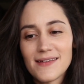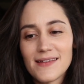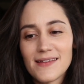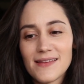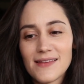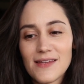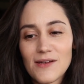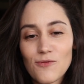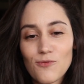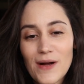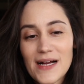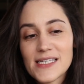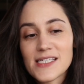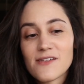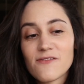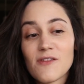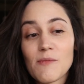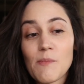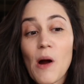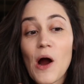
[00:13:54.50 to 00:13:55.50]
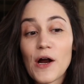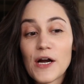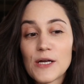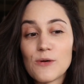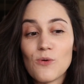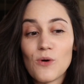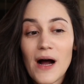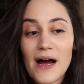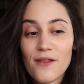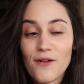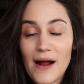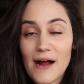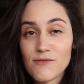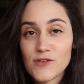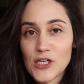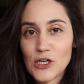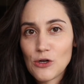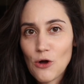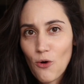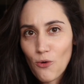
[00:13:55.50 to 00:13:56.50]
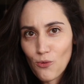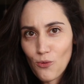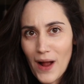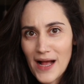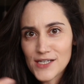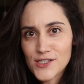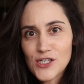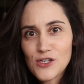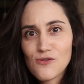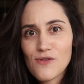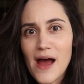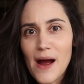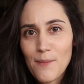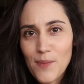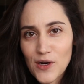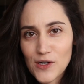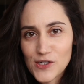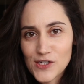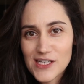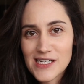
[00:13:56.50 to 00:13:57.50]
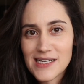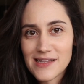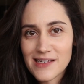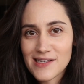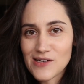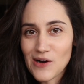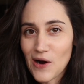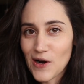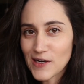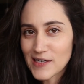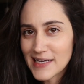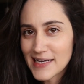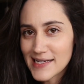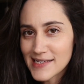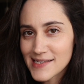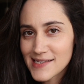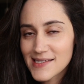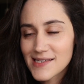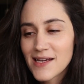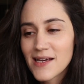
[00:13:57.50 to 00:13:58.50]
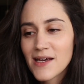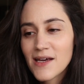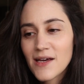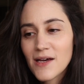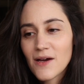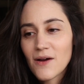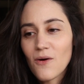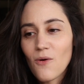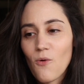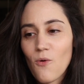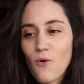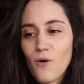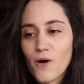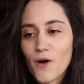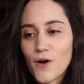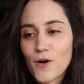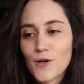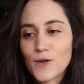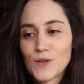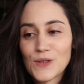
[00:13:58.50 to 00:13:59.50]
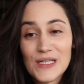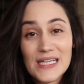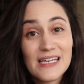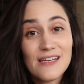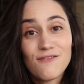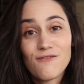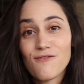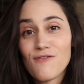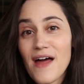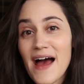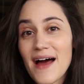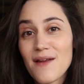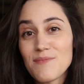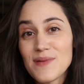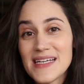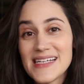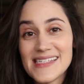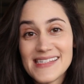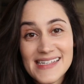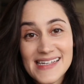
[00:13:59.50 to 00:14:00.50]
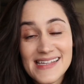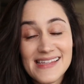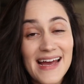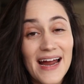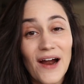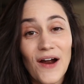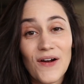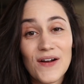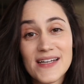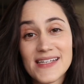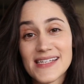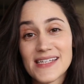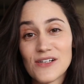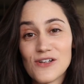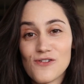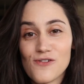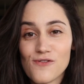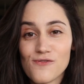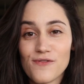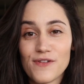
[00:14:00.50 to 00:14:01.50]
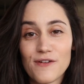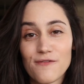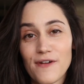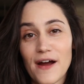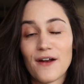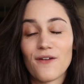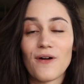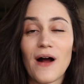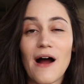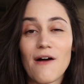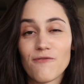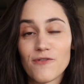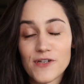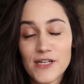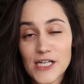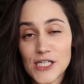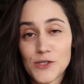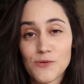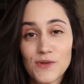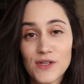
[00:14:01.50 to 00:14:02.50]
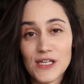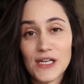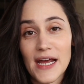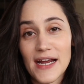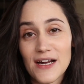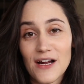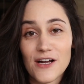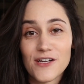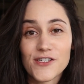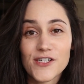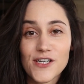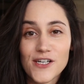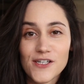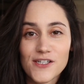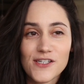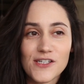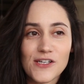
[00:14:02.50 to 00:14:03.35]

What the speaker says: the rest of the party will either have to go rescue that person in the darkness or leave that PC there until the final confrontation with the Night Hunter.